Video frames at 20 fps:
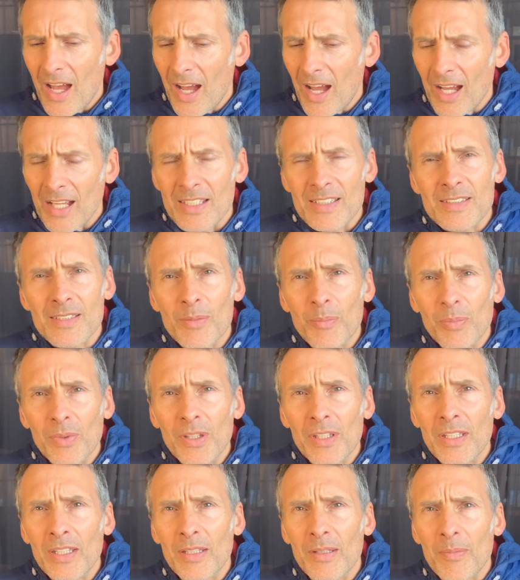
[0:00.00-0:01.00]
I
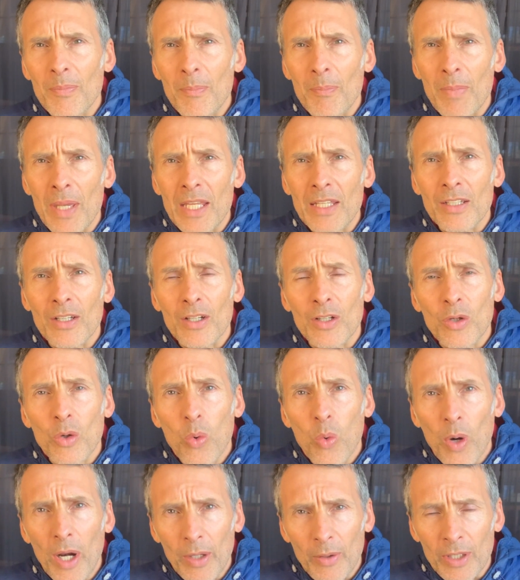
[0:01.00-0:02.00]
simply make a
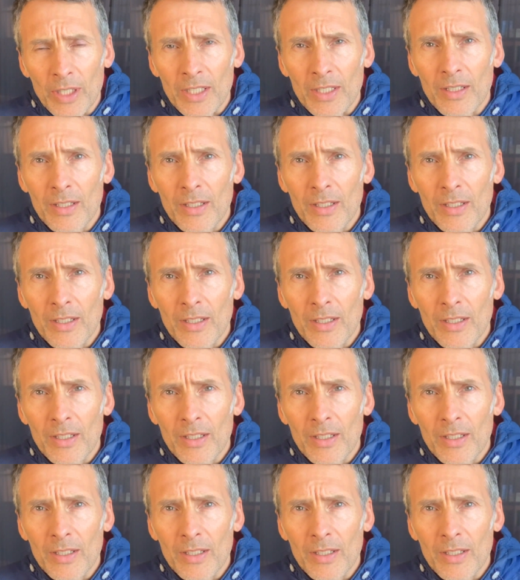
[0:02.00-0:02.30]
query.